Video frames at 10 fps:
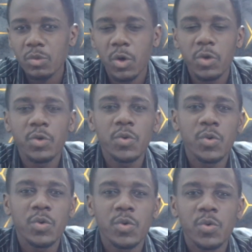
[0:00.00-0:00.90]

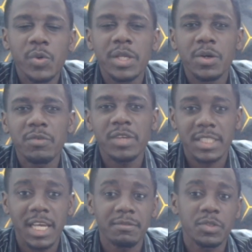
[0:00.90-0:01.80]
you will
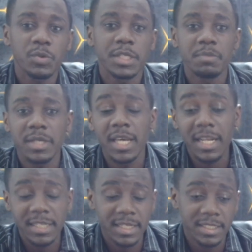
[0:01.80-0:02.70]
obviously have to credit Mikel
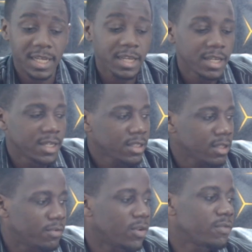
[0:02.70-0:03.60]
Arteta
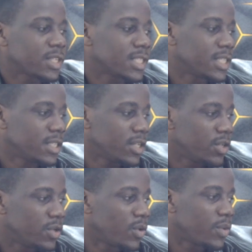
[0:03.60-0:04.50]
for obviously
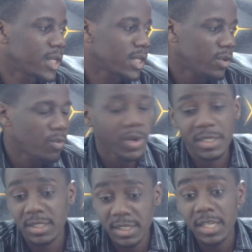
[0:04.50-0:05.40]
knowing what
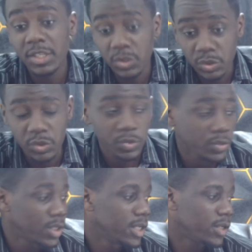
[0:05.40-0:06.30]
exactly to
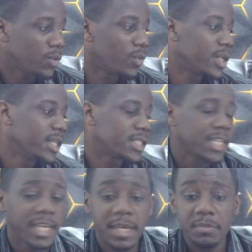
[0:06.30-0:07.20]
do when it
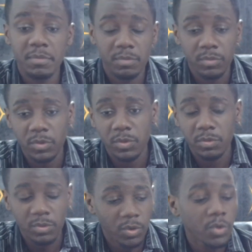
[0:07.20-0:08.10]
came,
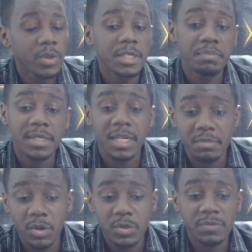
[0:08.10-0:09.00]
or when it mattered
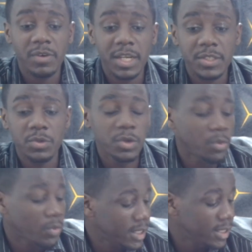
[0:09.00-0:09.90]
most for Arsenal to
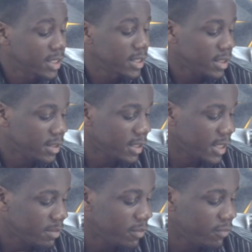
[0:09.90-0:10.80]
win the
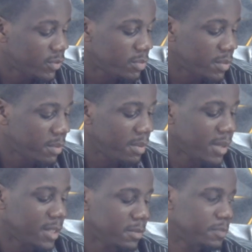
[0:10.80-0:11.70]
game of football. Remember,